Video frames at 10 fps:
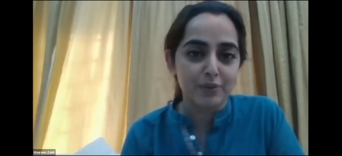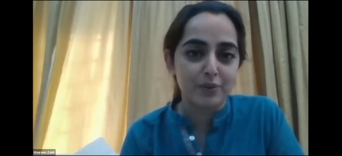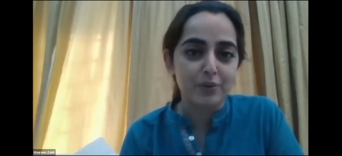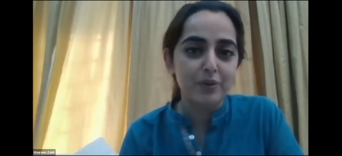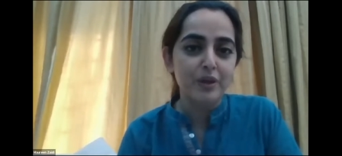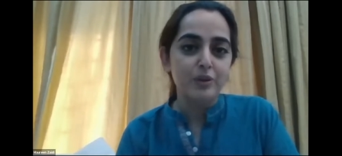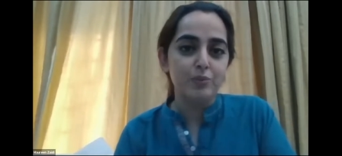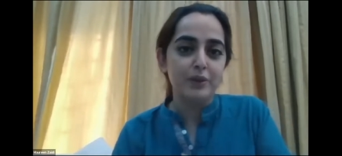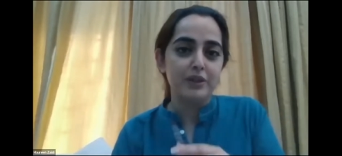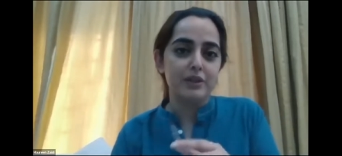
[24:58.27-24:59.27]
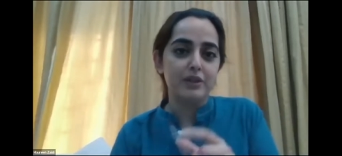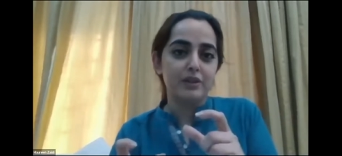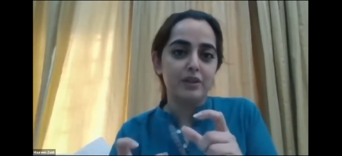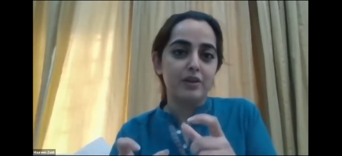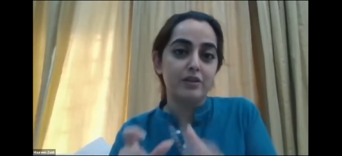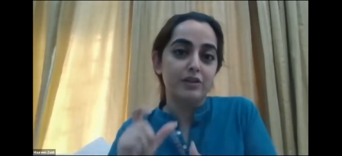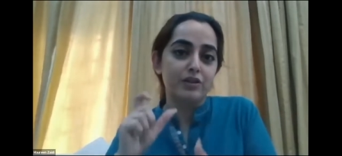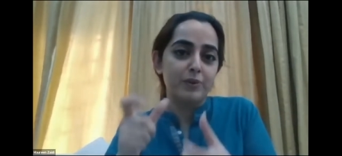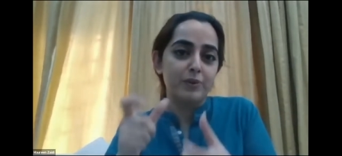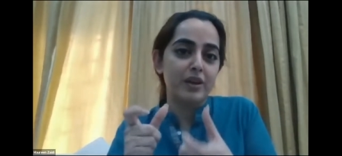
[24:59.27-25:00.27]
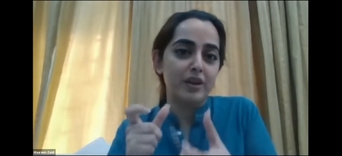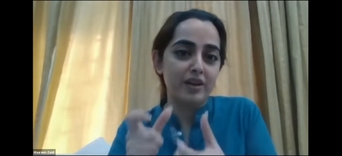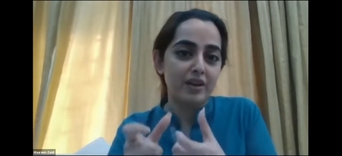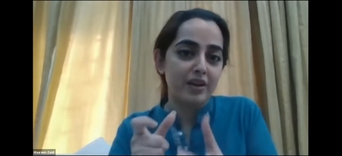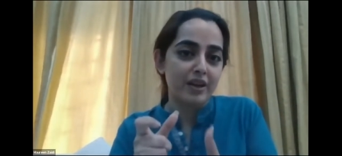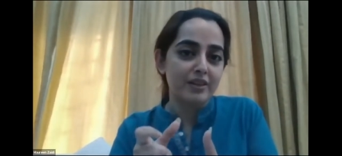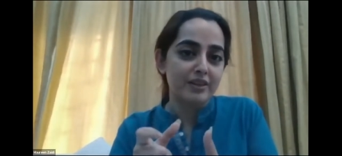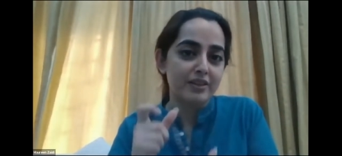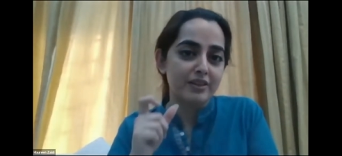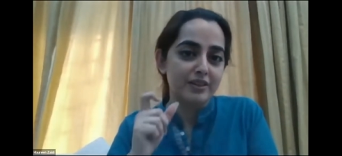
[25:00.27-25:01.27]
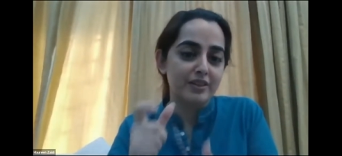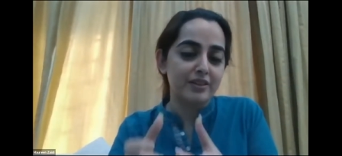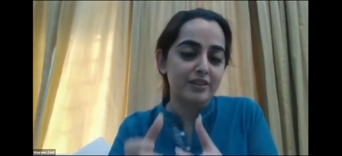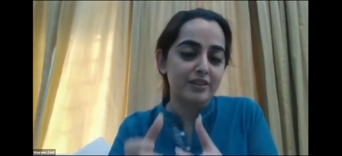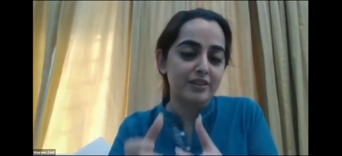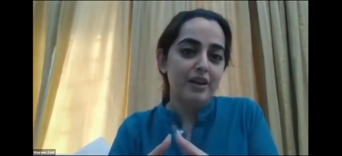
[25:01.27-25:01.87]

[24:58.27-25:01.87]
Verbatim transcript: You know, to basically start discriminating against certain